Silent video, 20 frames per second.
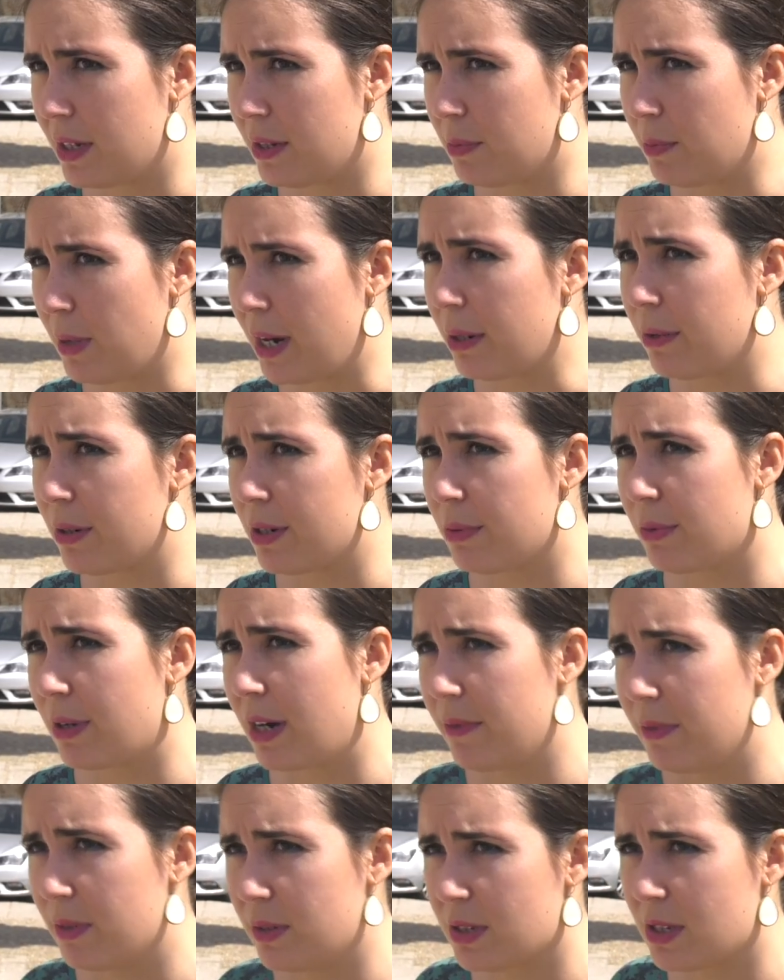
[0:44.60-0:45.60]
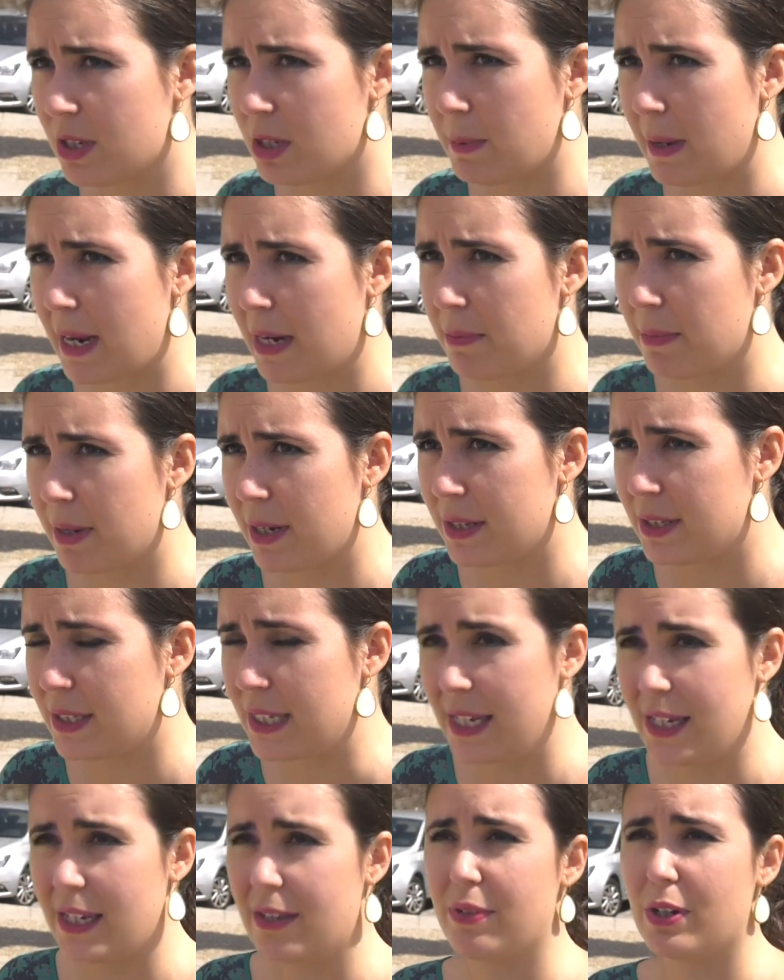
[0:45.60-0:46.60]
that migrant arrivals to Spain by
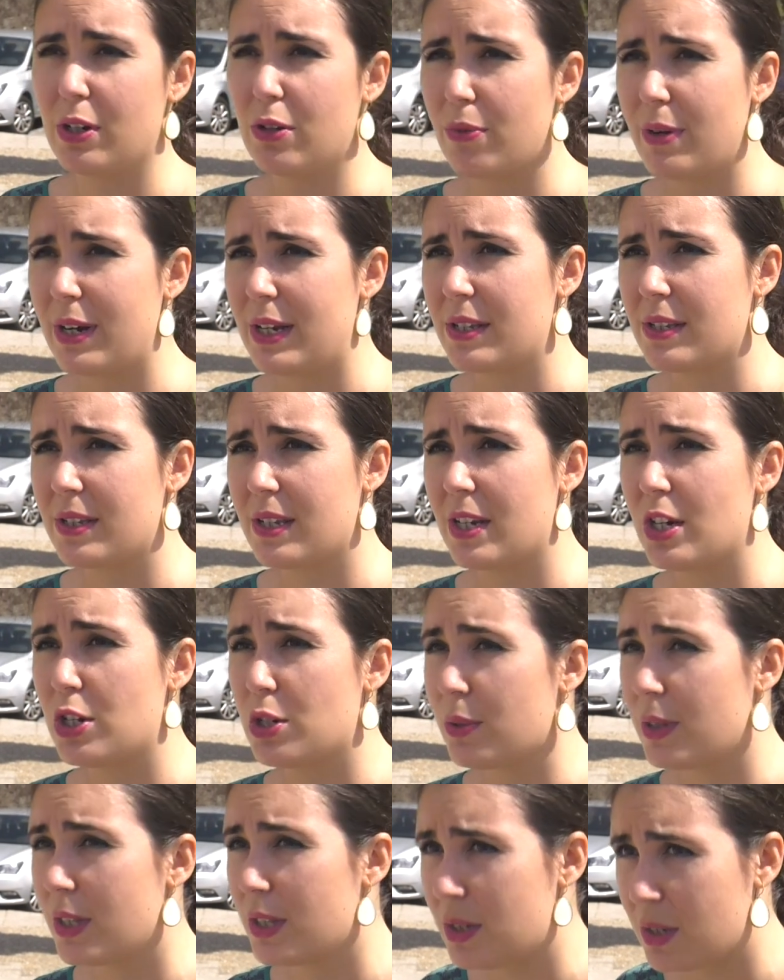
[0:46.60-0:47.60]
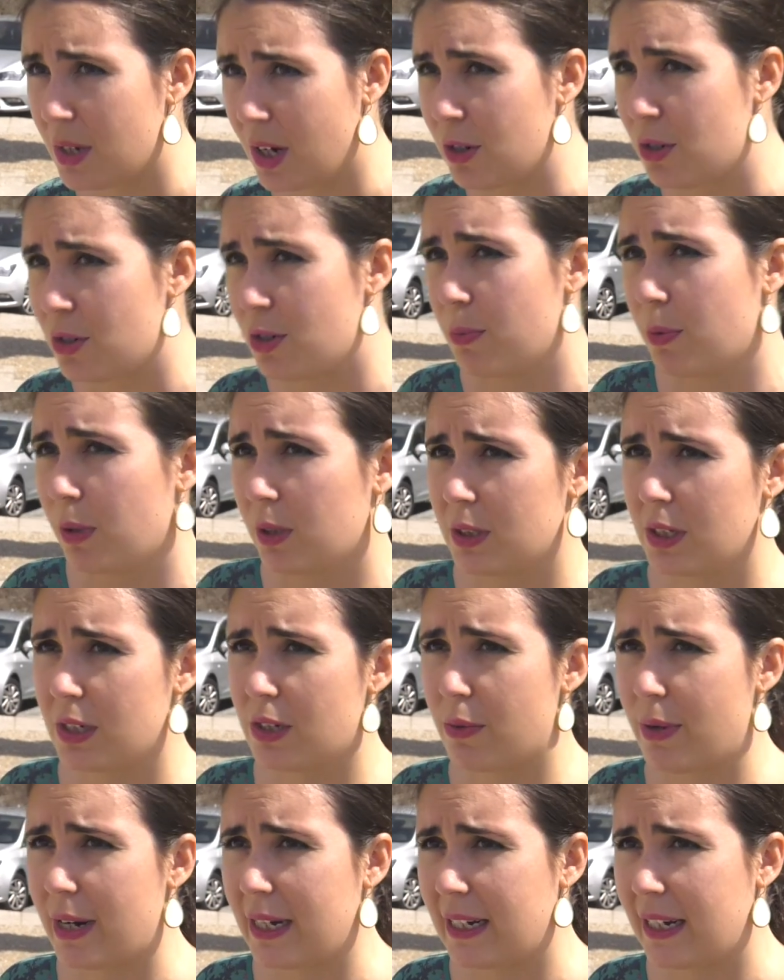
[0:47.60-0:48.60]
sea have increased, an issue that's touched Gibraltar
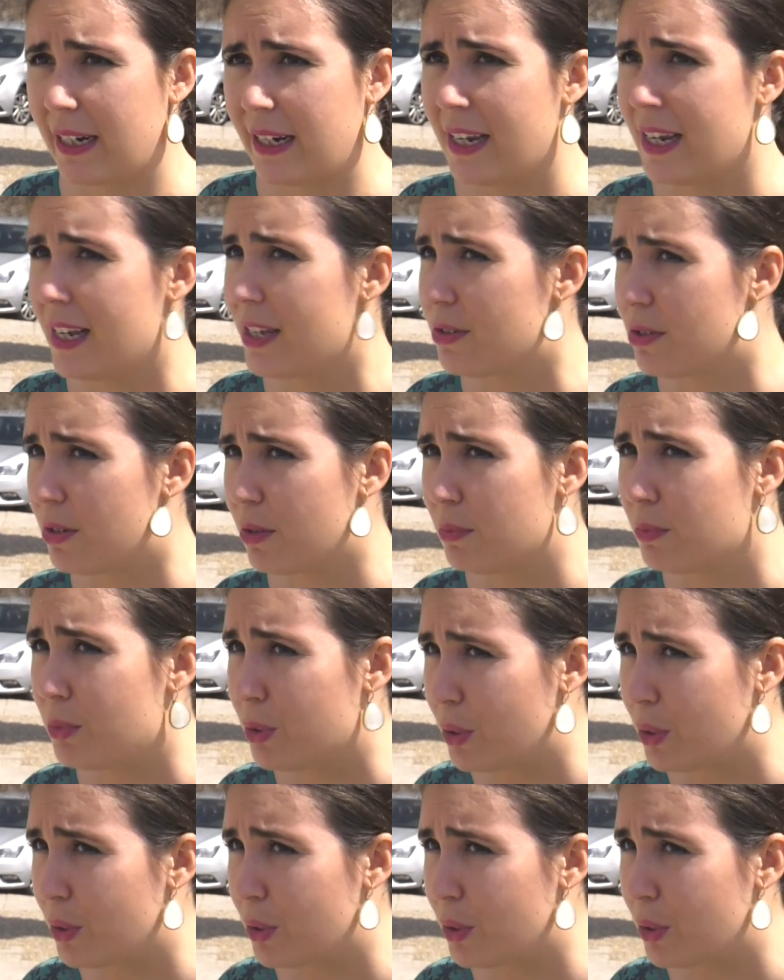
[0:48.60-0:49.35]
directly. So